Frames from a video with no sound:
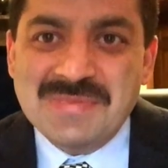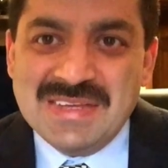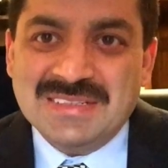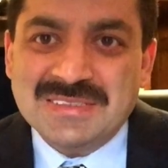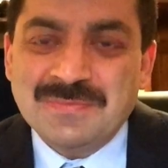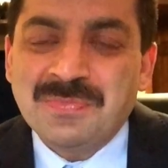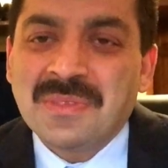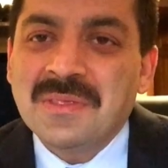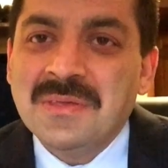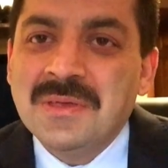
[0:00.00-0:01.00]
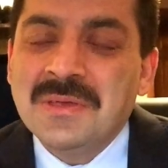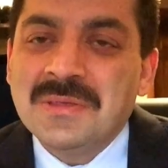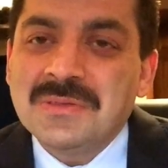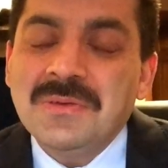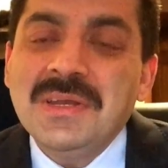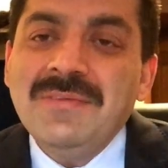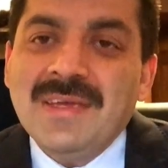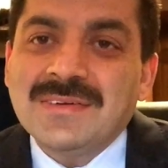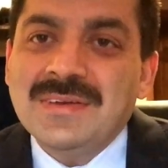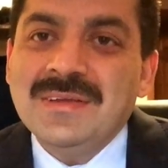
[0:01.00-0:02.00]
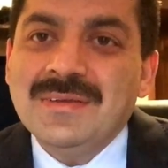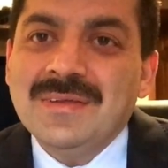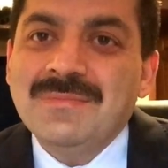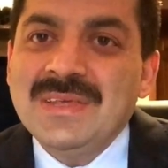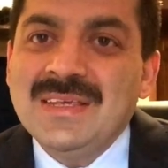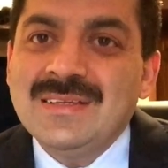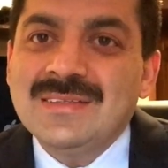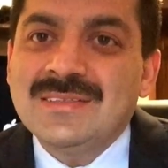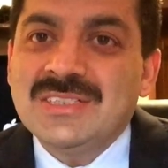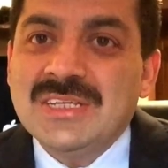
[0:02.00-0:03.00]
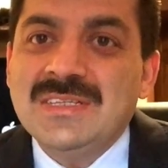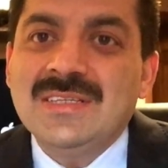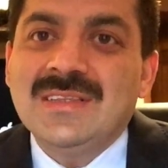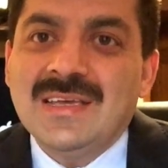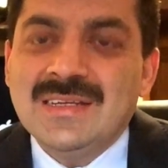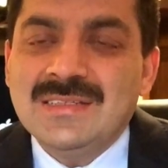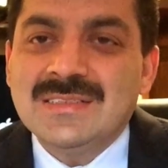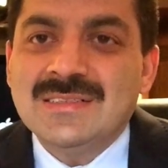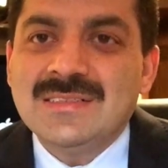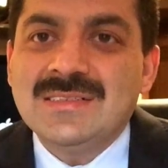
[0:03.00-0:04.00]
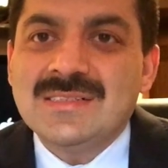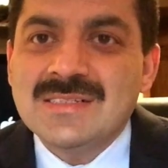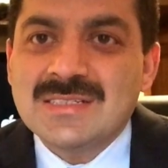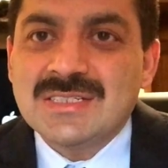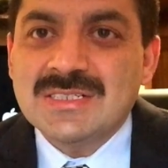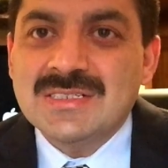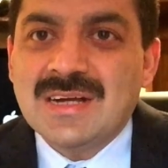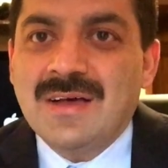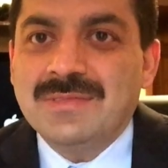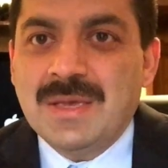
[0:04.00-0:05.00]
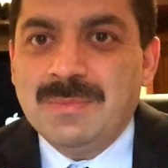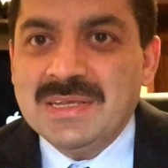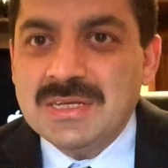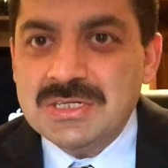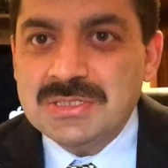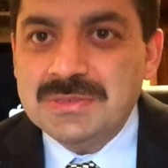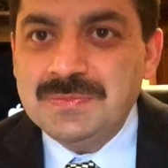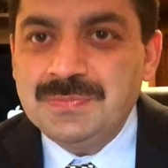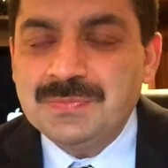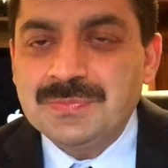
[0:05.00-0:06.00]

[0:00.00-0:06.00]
means. So refactoring means changing the internal structure of the application